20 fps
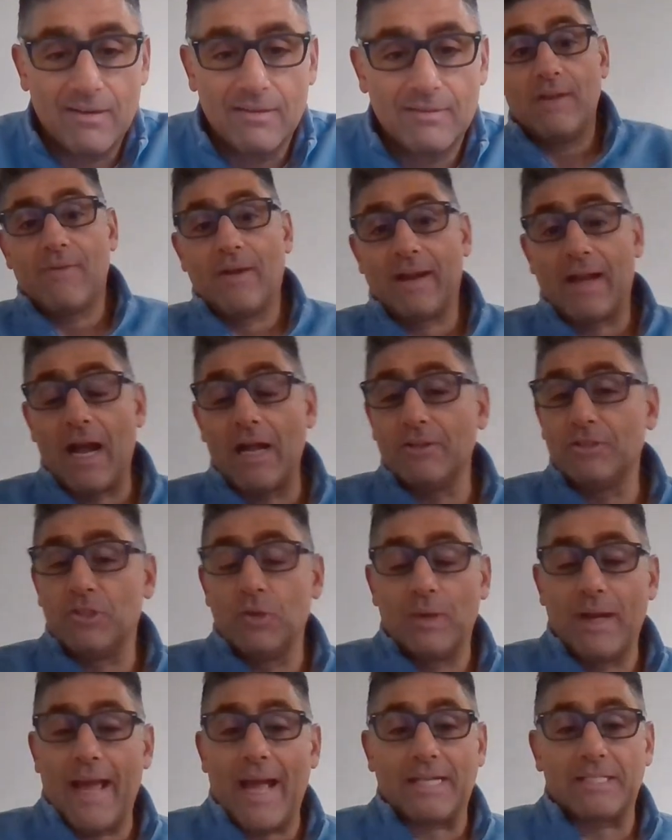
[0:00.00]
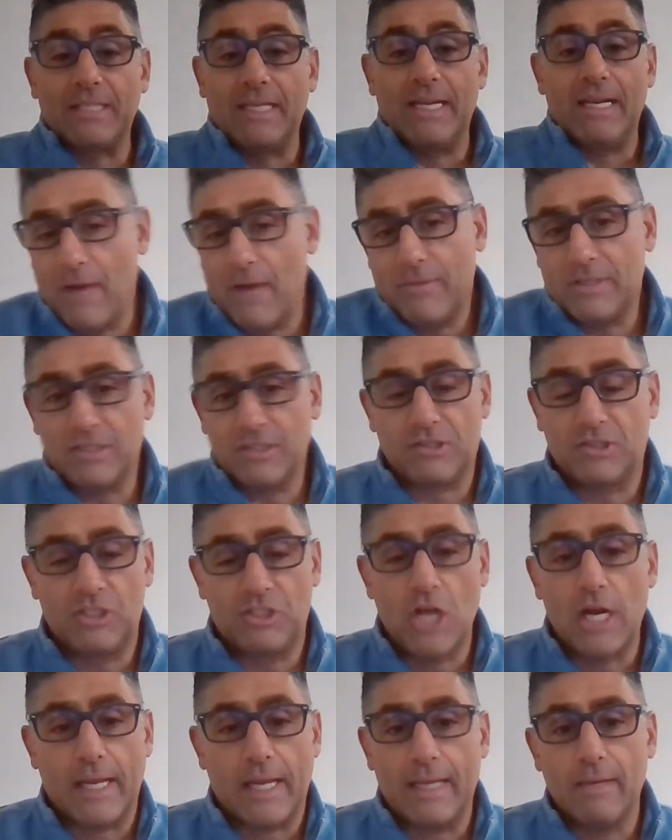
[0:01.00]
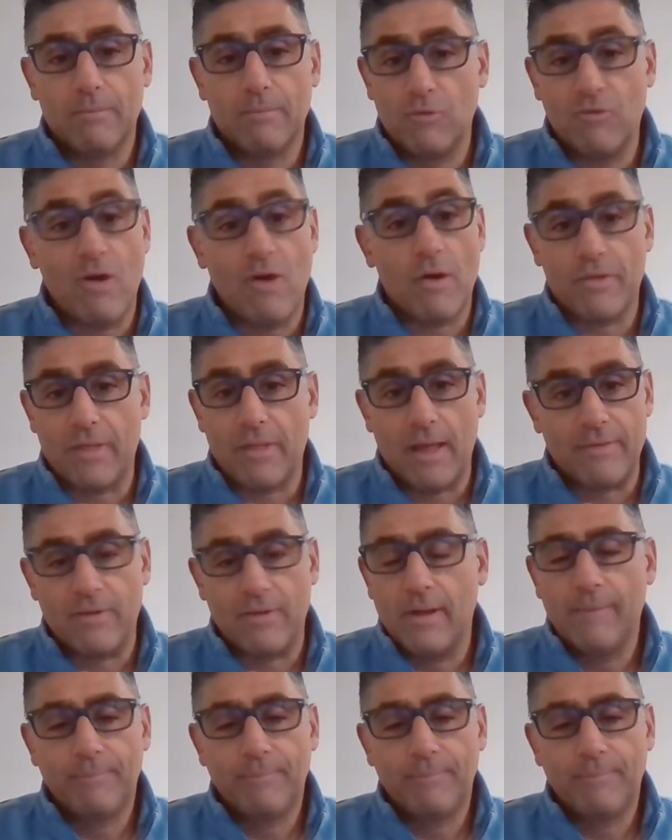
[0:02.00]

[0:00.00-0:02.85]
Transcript: If I got into an accident, I would just junk it and move on with life.